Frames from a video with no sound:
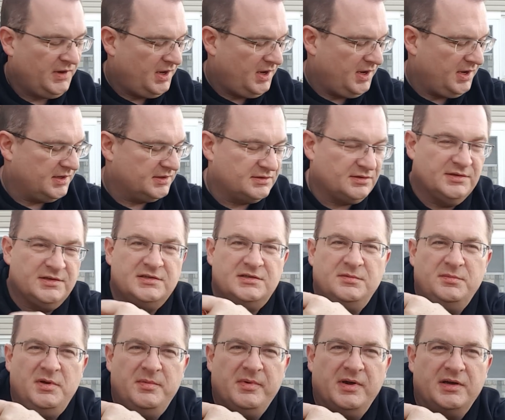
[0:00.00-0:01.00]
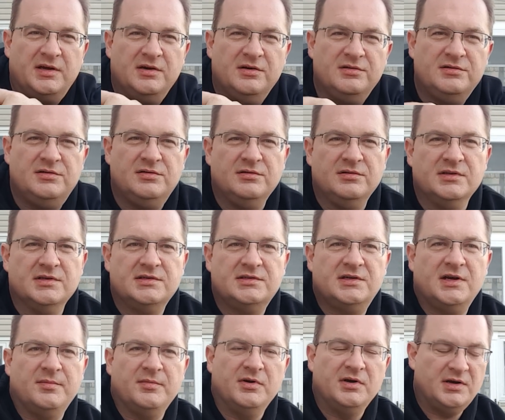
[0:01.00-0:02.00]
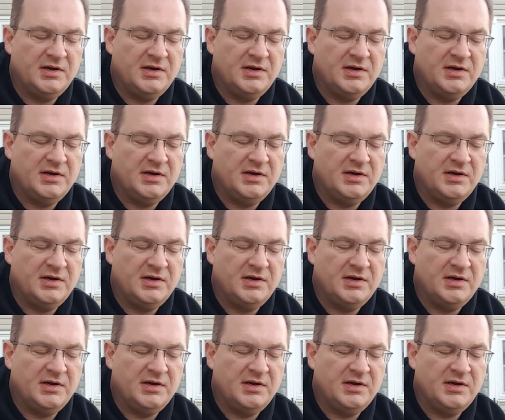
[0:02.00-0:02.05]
And so this will be my go-to this summer.